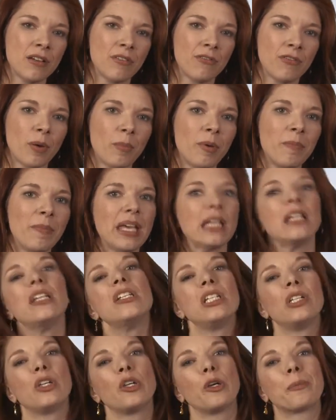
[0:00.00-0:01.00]
from a
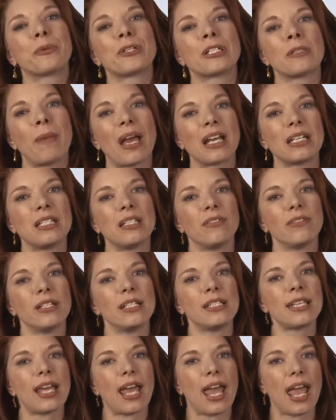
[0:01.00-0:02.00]
managerial perspective
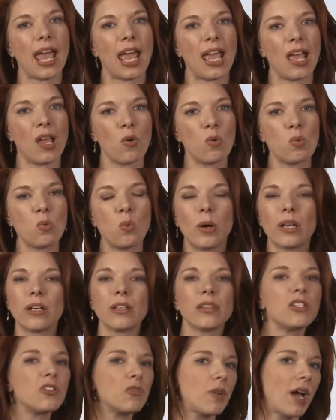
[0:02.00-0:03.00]
and say, what
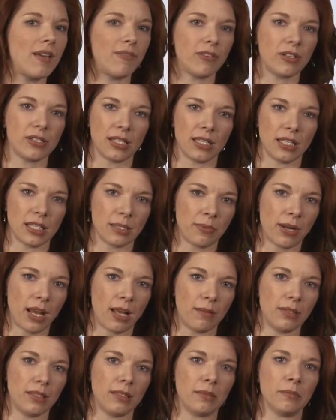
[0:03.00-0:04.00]
are the drivers in this
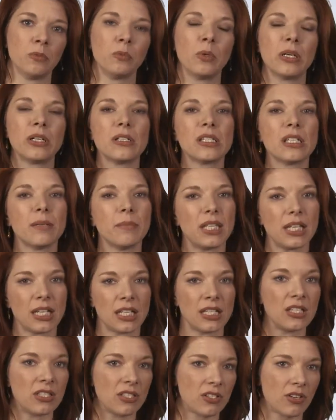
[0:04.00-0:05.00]
problem? What are some of the
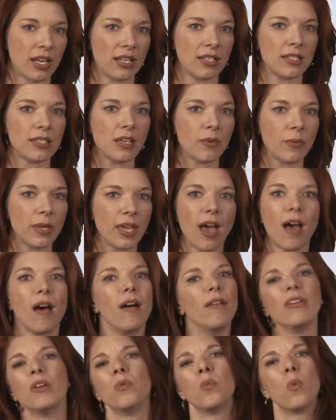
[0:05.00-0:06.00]
constraints that we
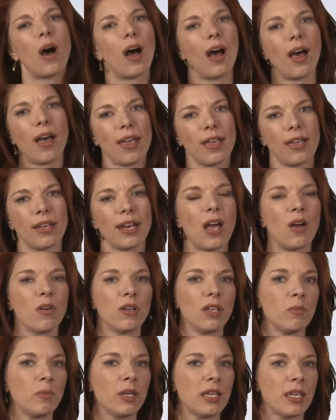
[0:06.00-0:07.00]
have and why, and how
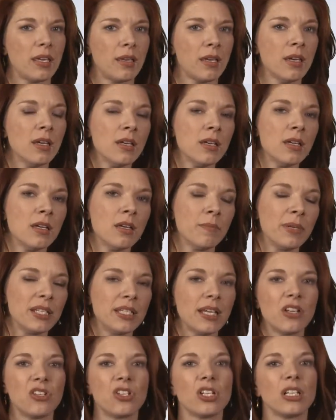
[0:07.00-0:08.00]
can we
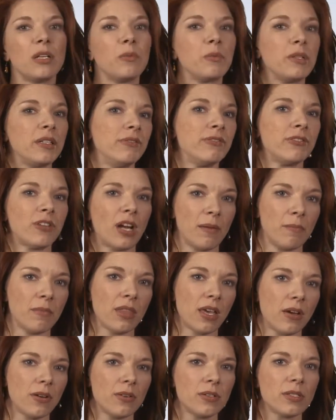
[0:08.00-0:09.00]
potentially reframe
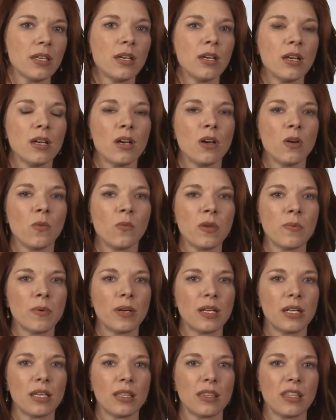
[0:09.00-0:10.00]
those? We
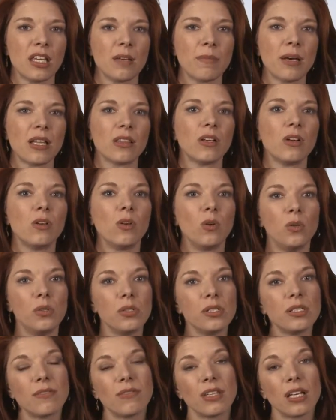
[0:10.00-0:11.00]
want to think about the
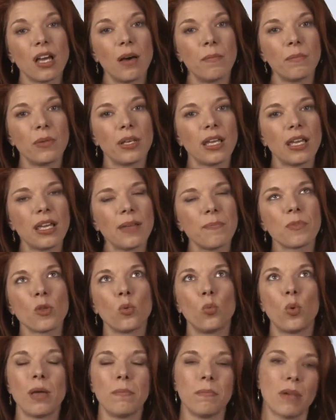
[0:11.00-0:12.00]
goals of the company,
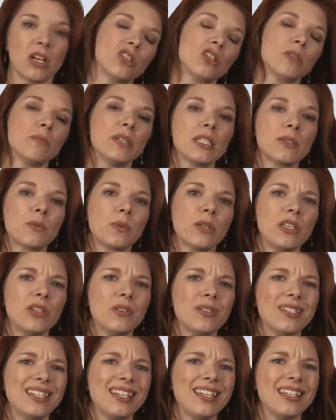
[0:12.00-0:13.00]
what measurements we're
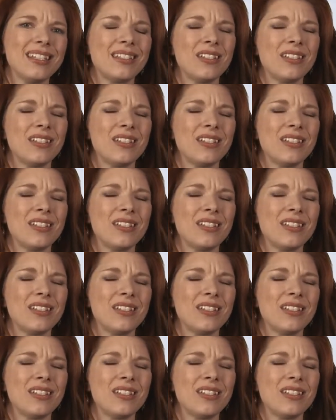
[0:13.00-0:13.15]
using